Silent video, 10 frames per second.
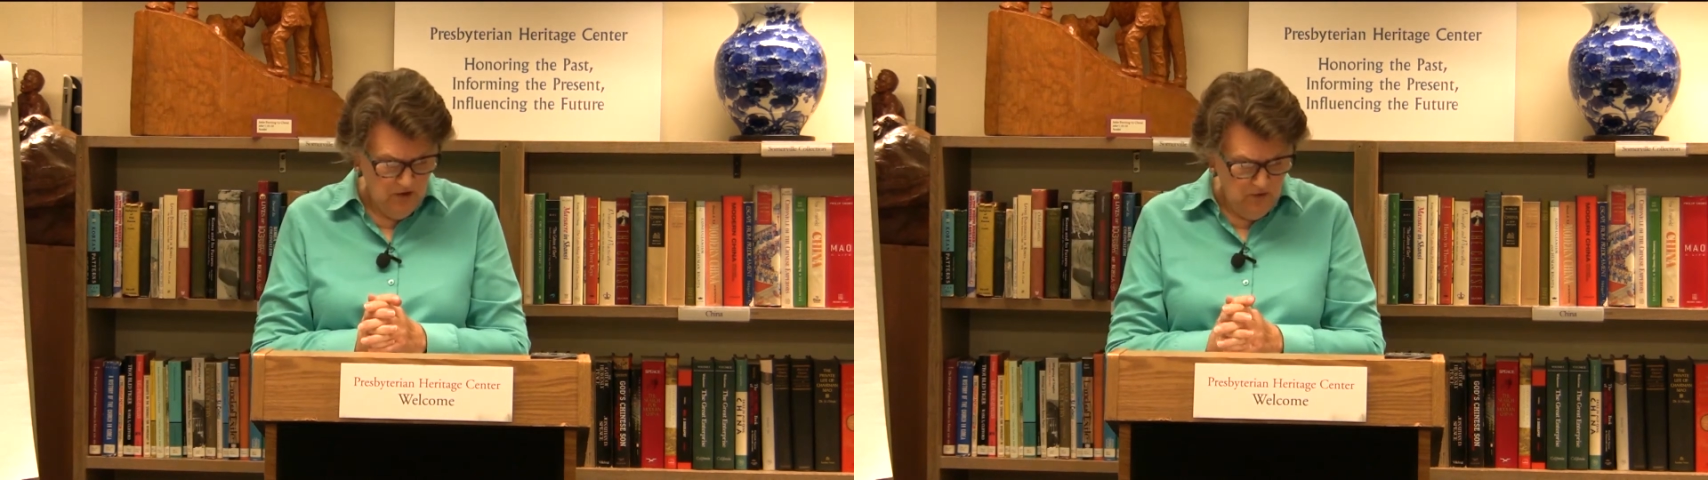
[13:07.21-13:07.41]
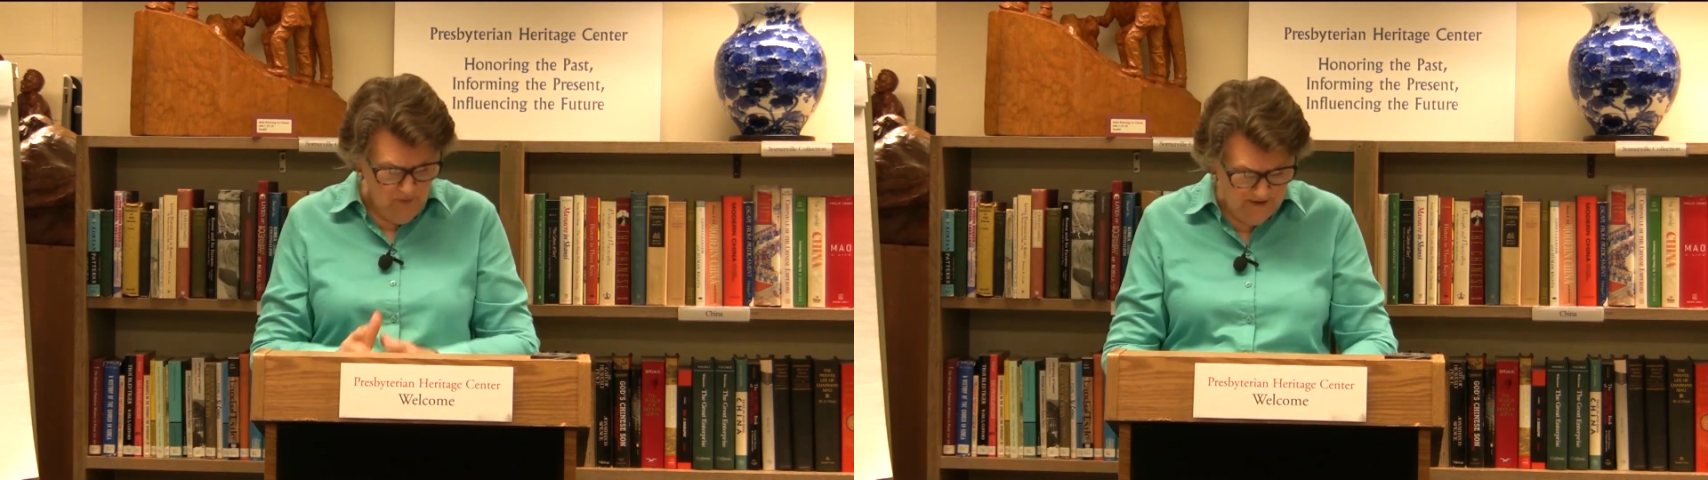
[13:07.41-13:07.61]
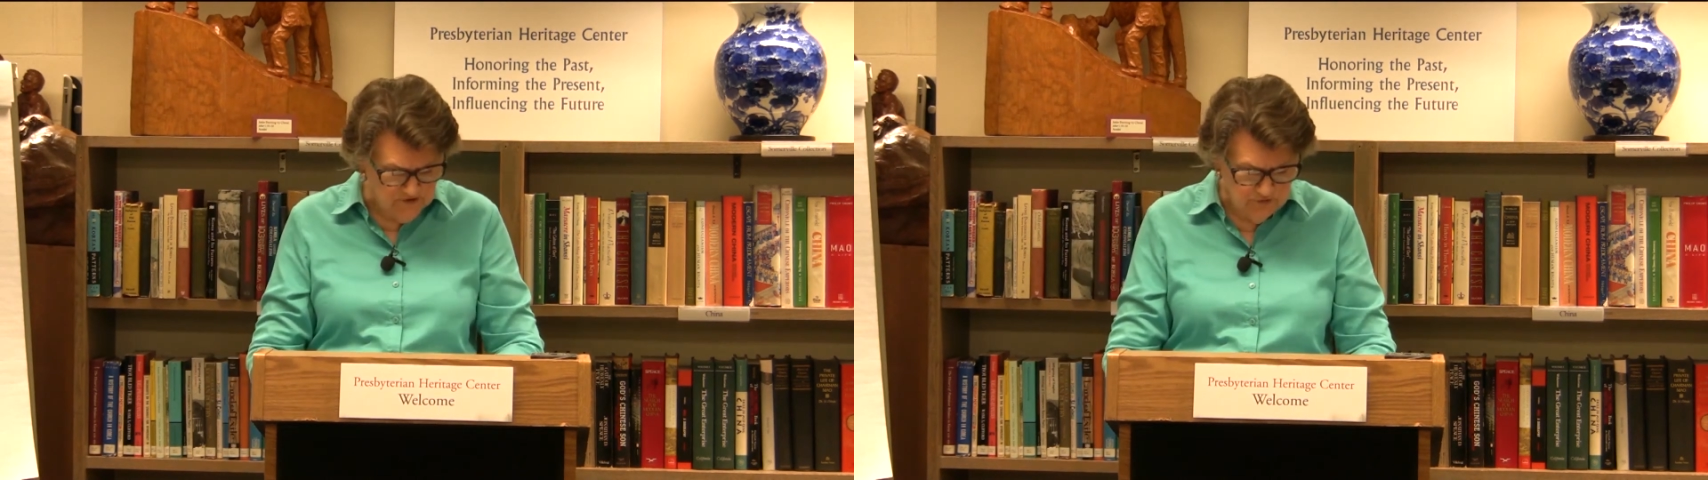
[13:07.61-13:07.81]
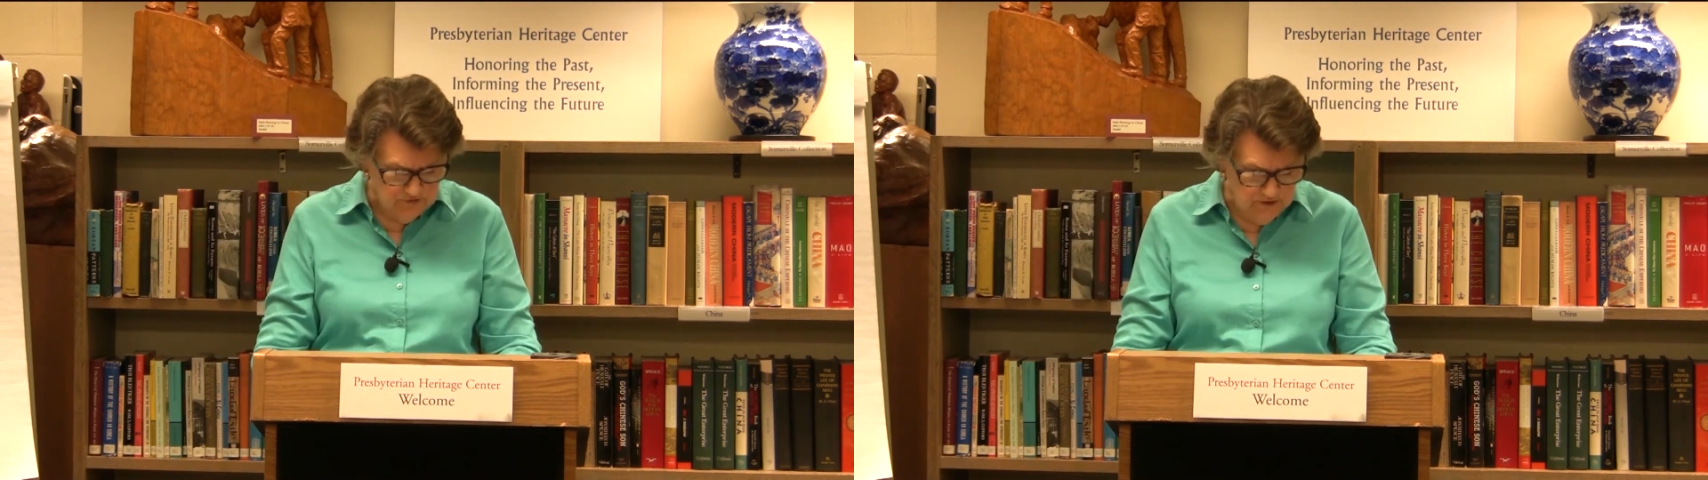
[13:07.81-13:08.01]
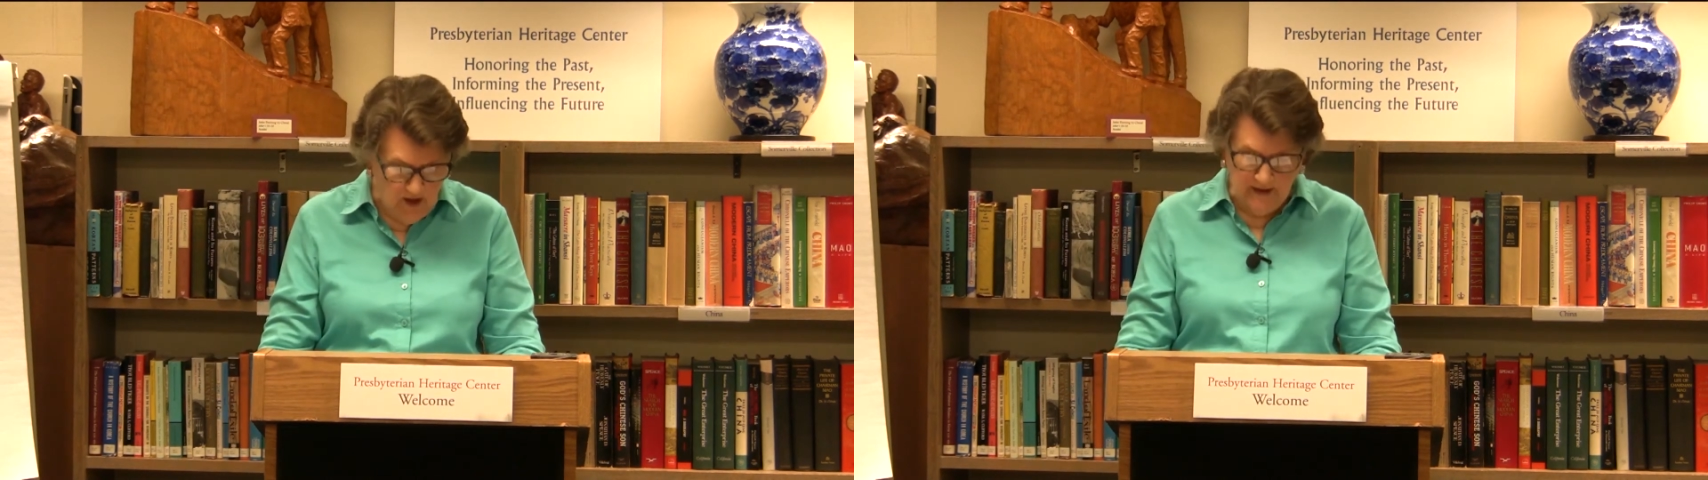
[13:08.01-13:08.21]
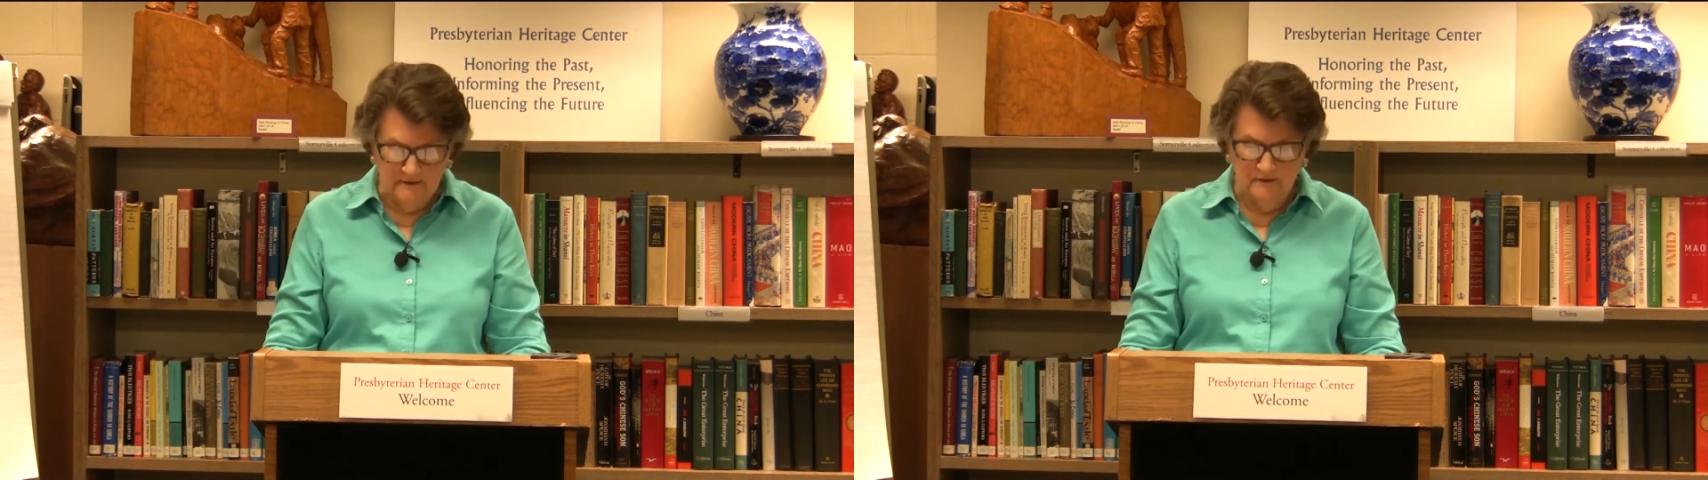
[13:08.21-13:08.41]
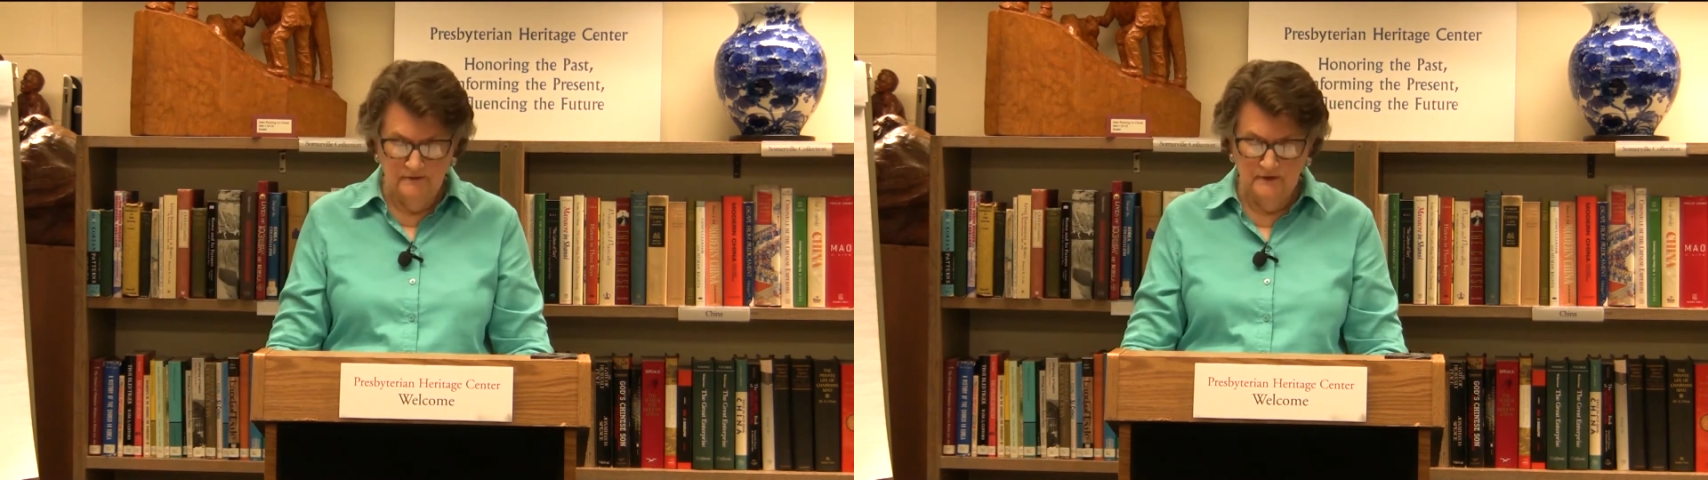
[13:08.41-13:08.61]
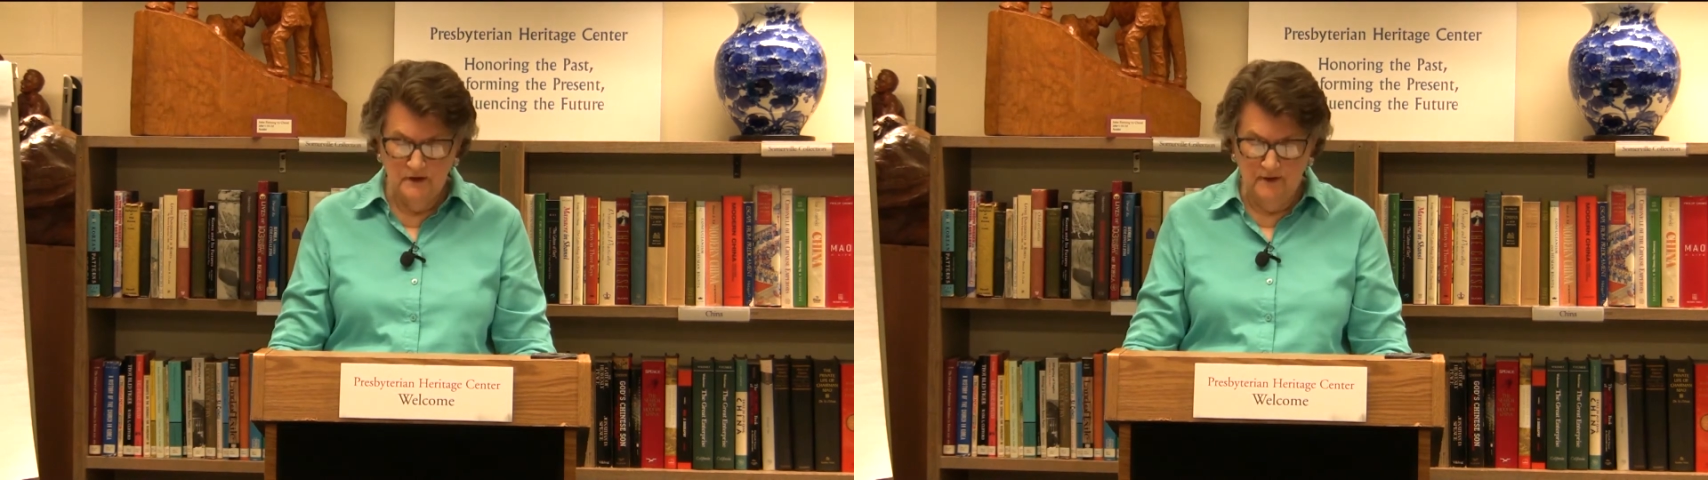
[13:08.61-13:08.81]
"Why should not
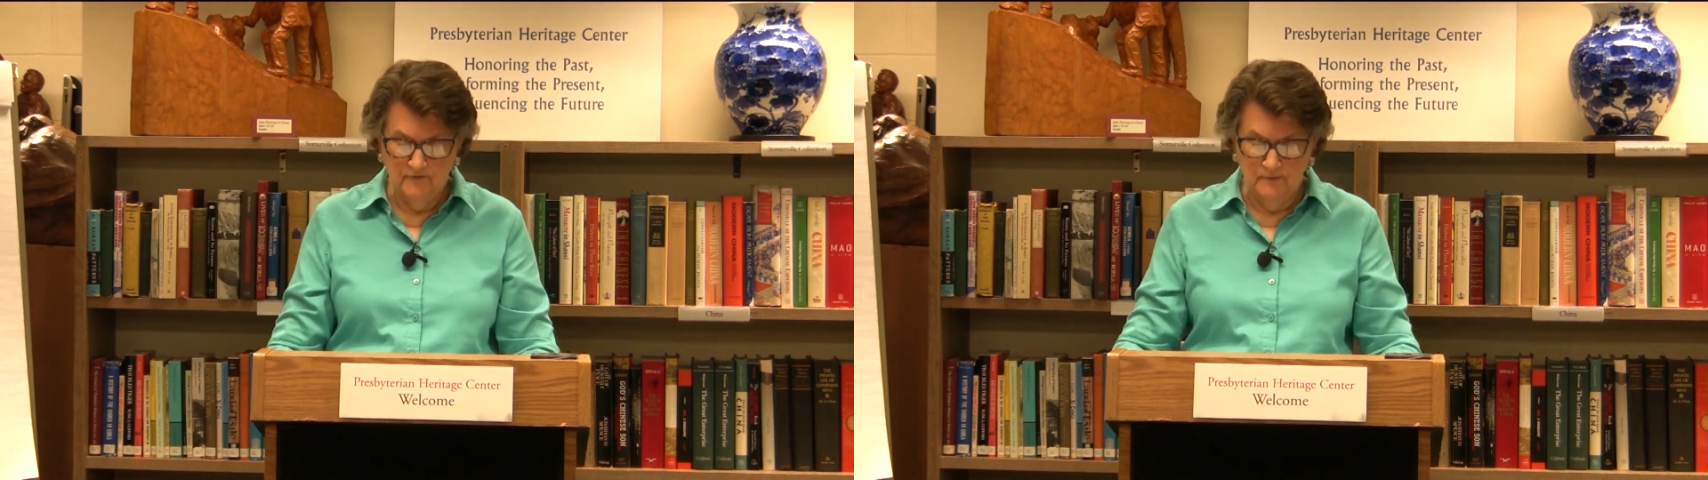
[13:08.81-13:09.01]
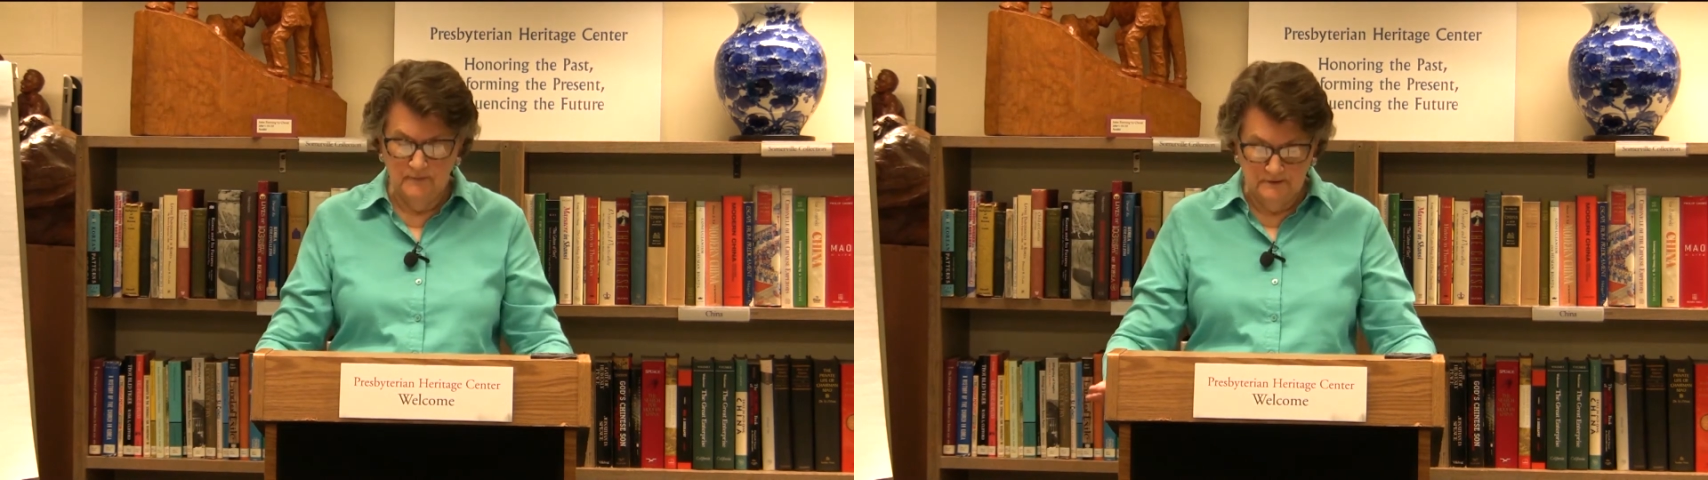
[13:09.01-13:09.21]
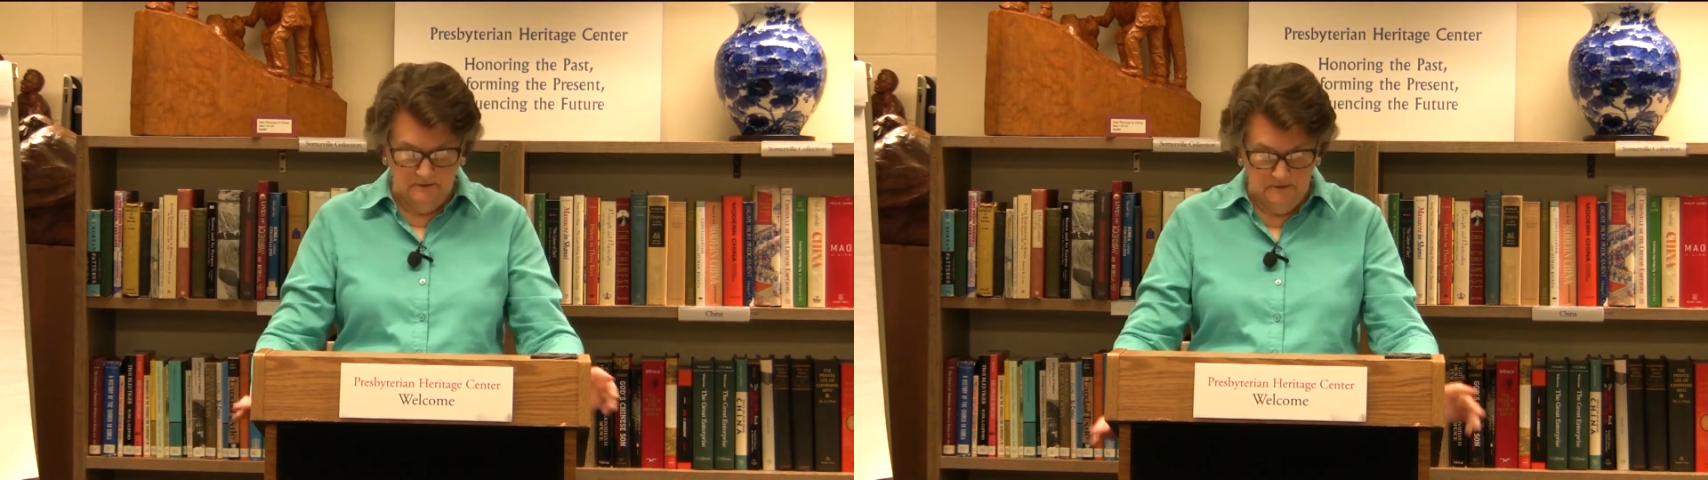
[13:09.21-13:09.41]
the government